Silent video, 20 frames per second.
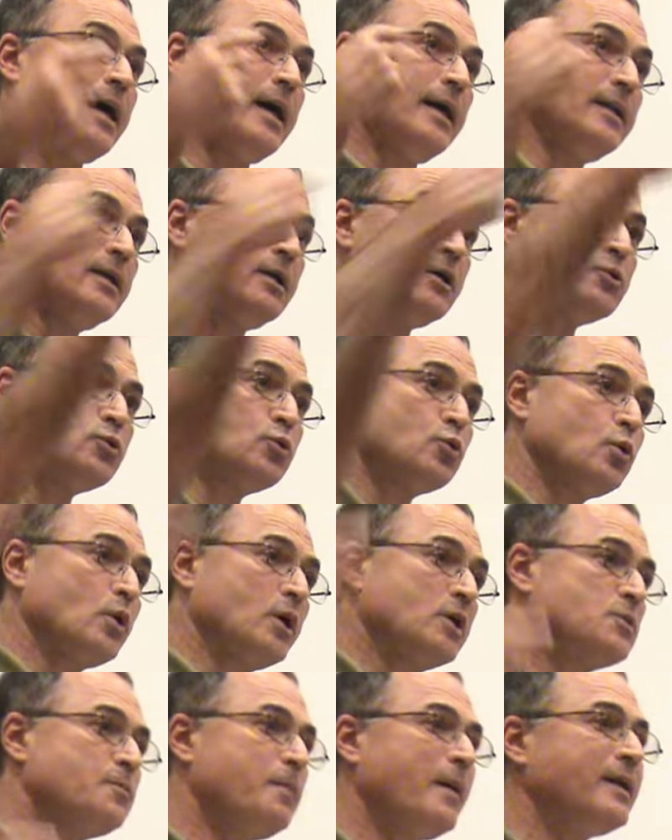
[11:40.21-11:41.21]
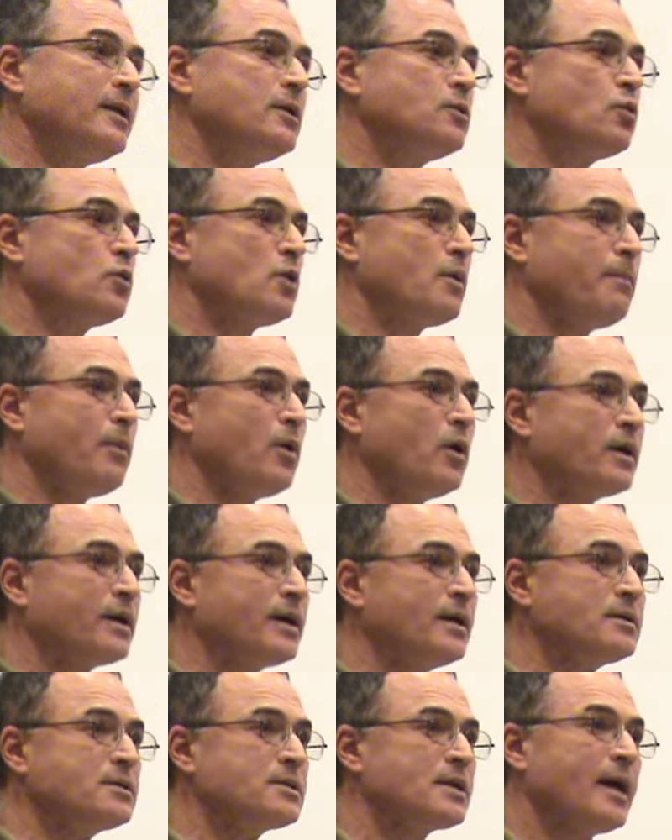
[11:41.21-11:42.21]
and in order to expand into the
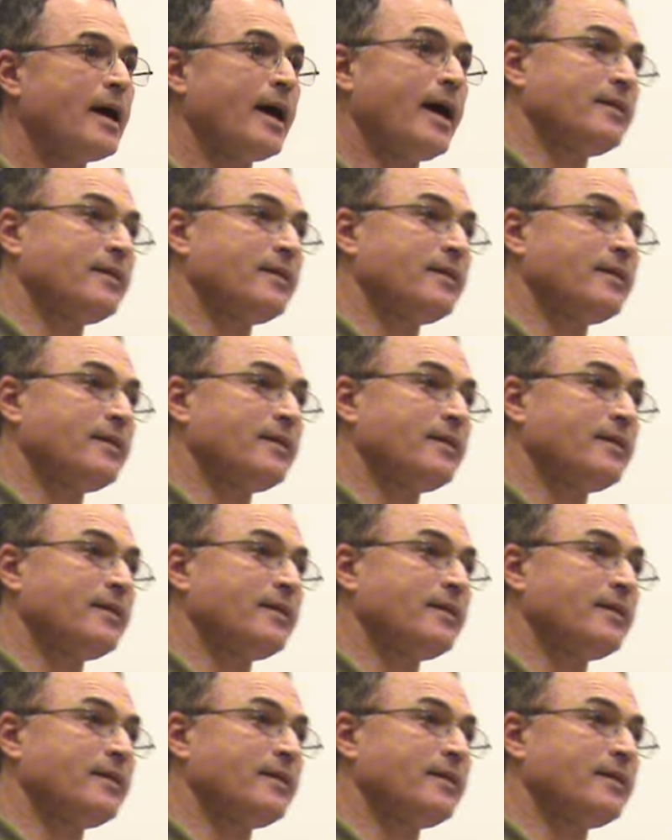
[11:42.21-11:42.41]
Balkans,